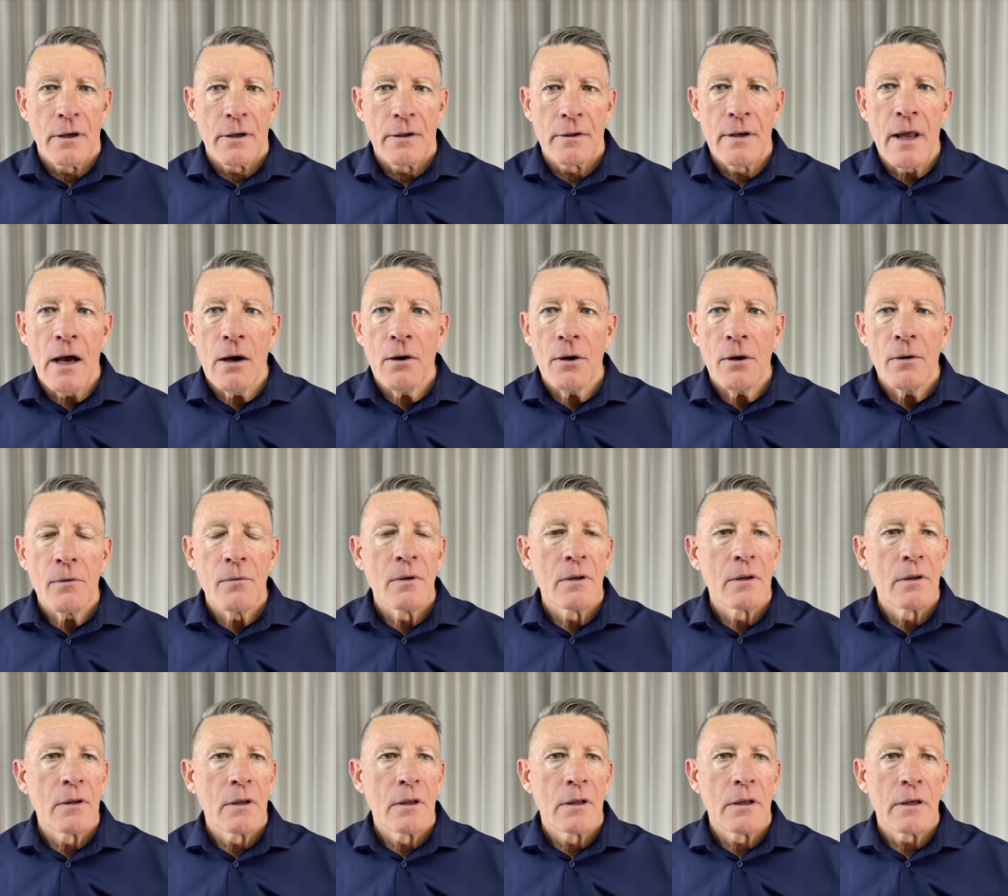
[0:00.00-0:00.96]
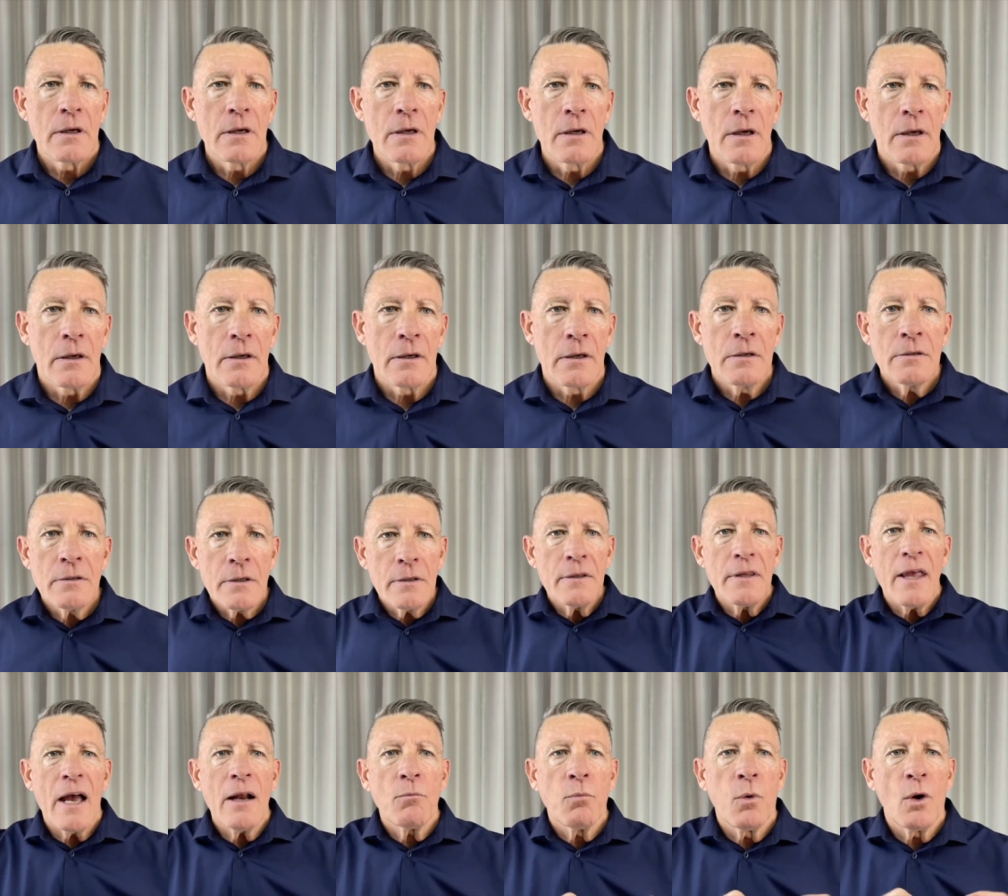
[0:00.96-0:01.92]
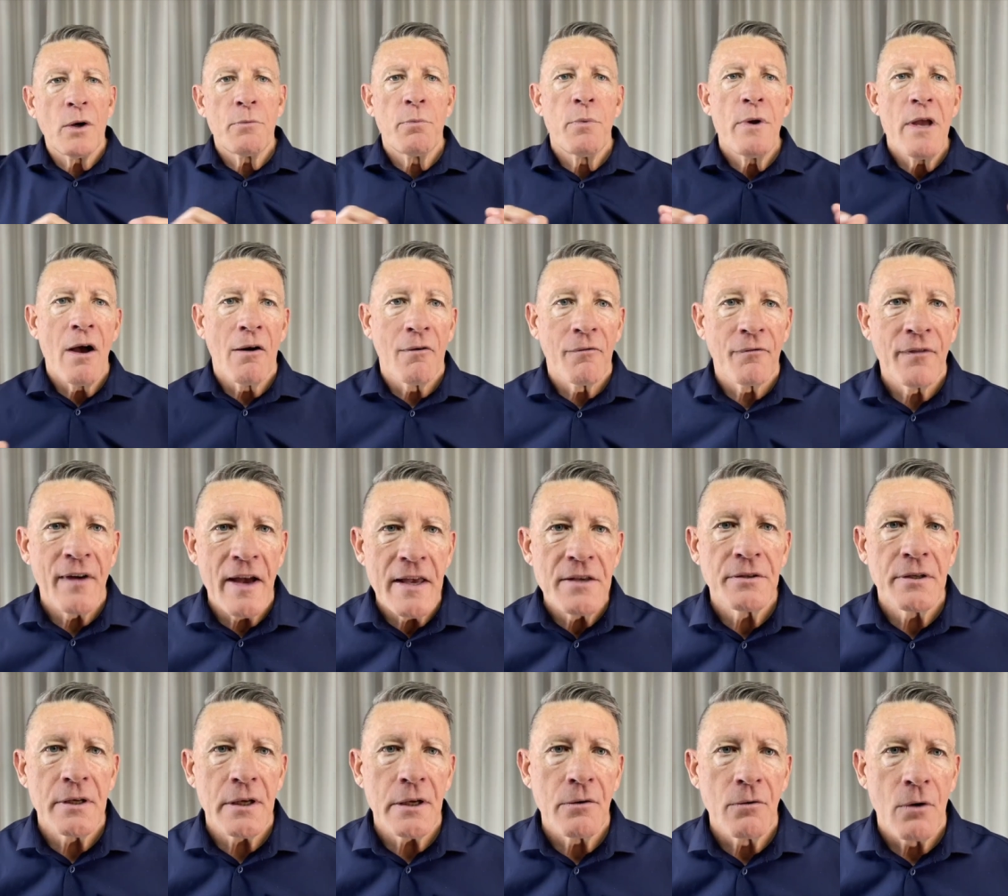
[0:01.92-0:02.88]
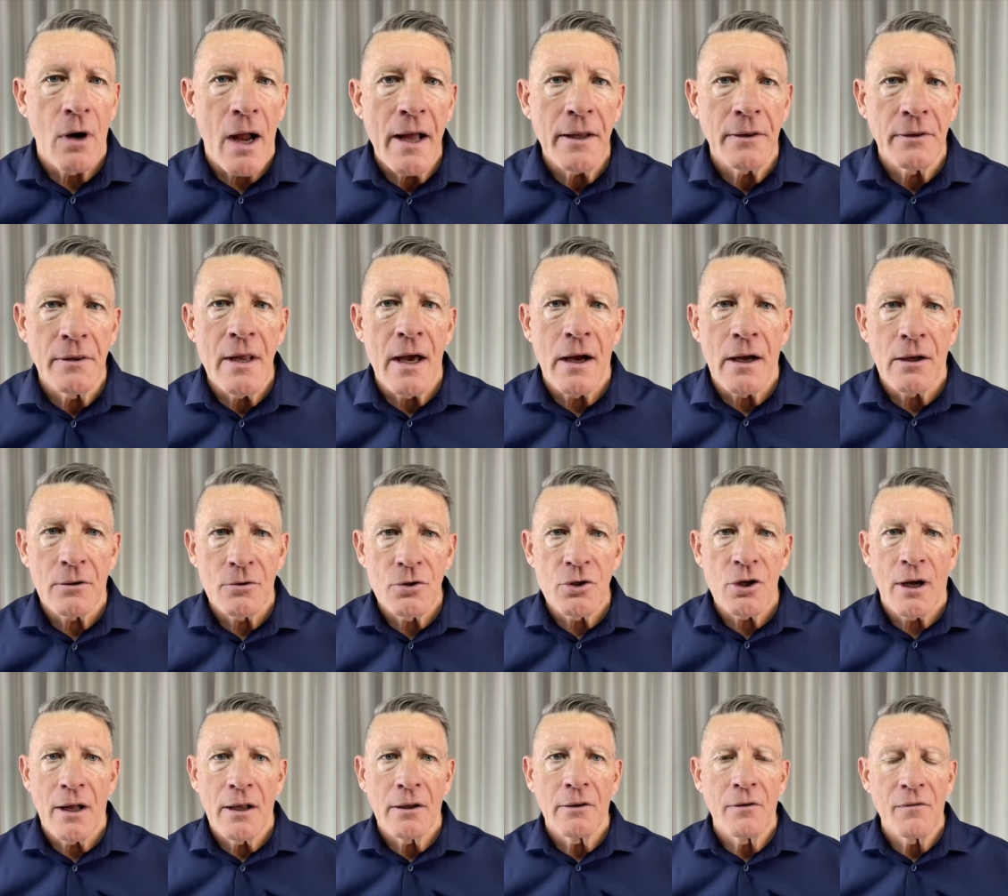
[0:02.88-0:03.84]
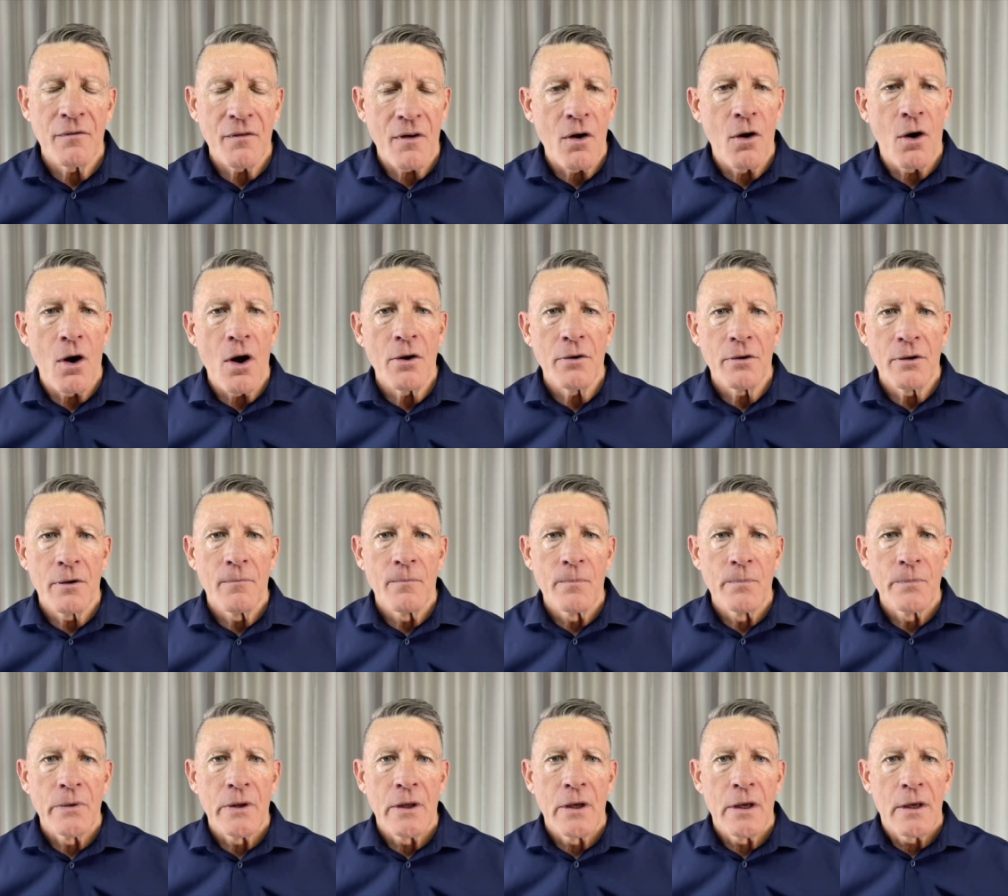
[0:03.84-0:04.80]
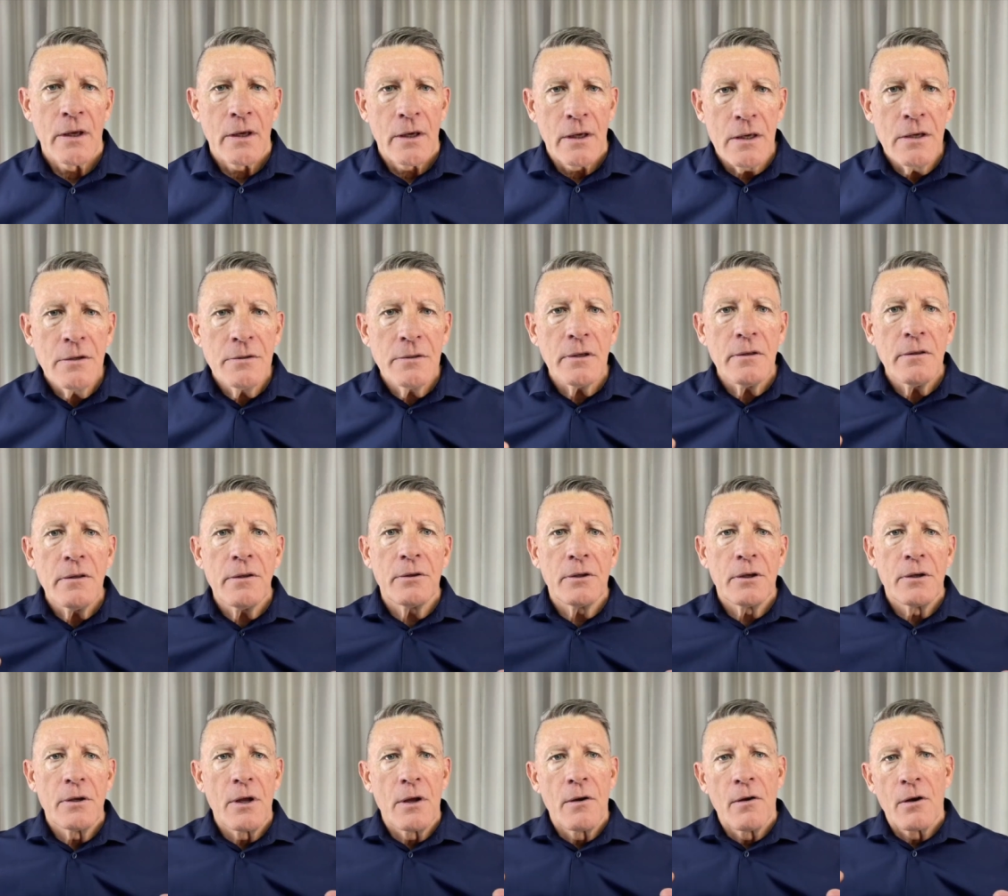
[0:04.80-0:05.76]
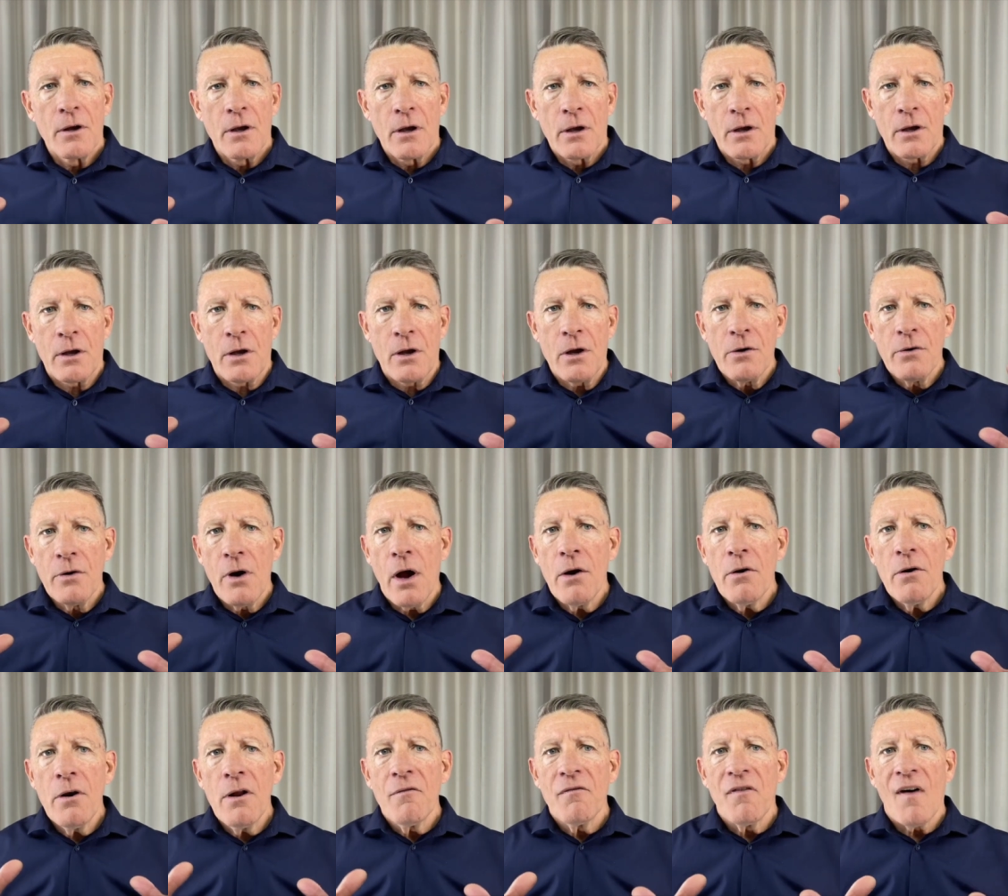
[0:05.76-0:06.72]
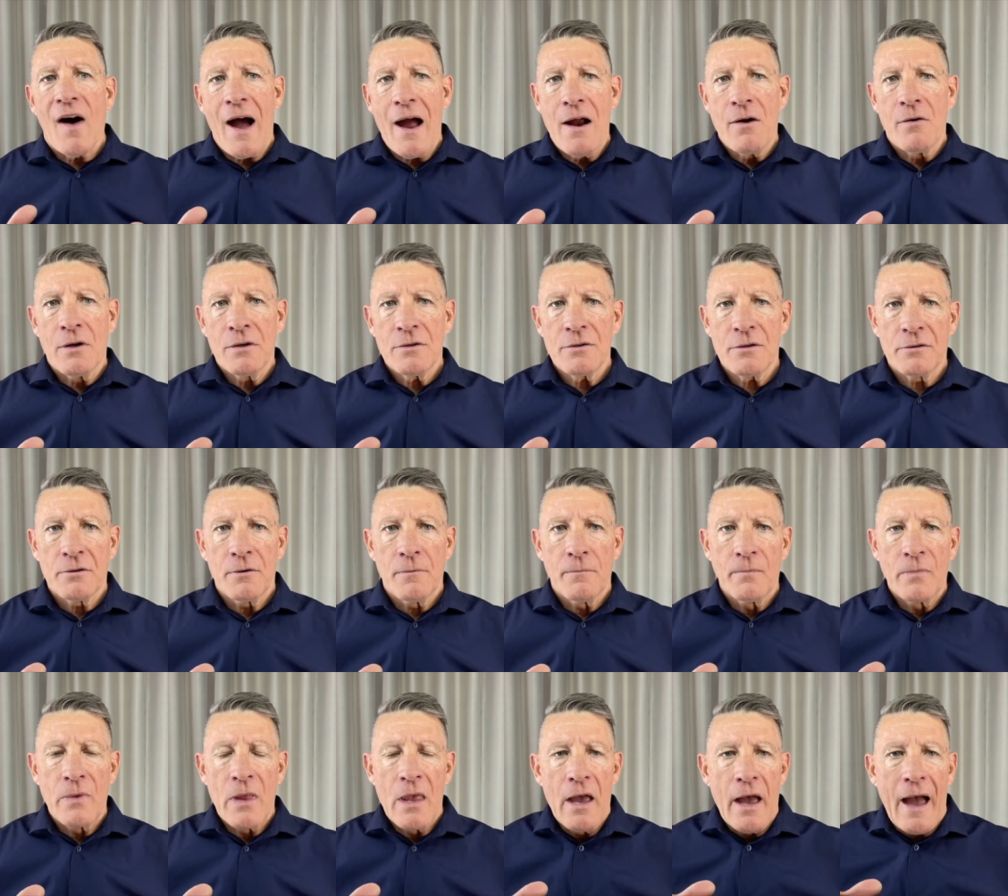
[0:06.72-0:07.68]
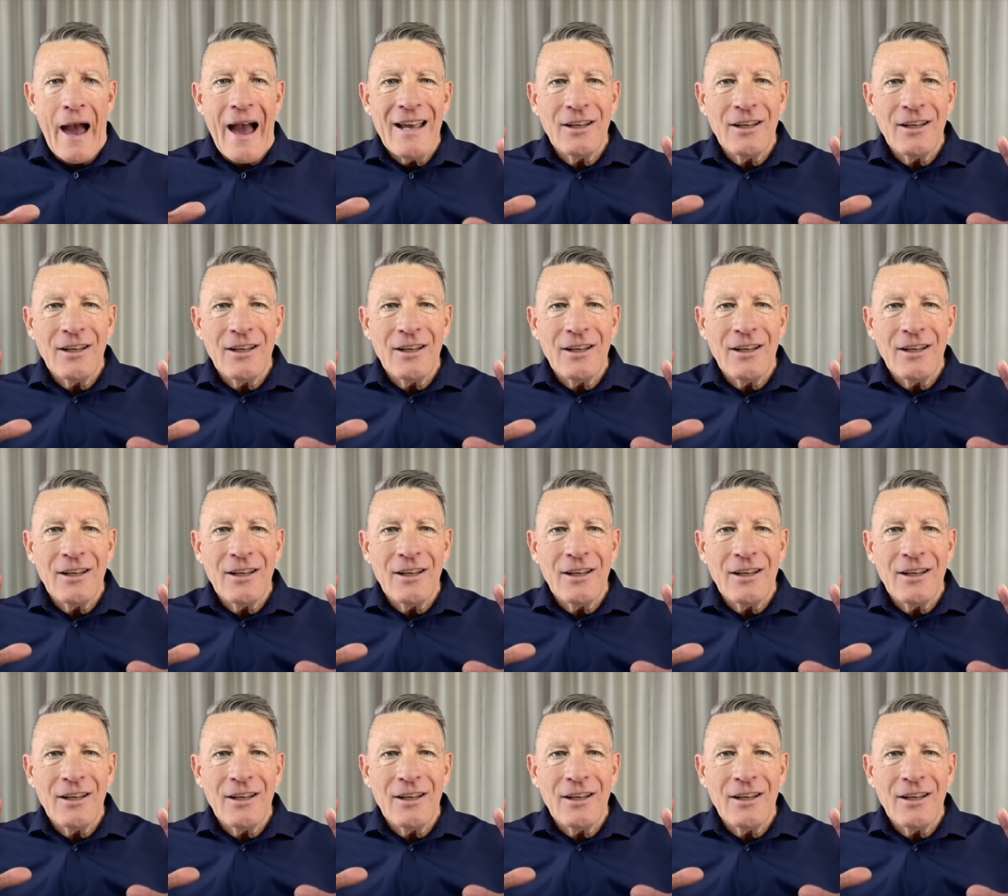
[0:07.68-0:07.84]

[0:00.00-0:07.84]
Now, isn't that what we are facing right now, child of God? Isn't coronavirus a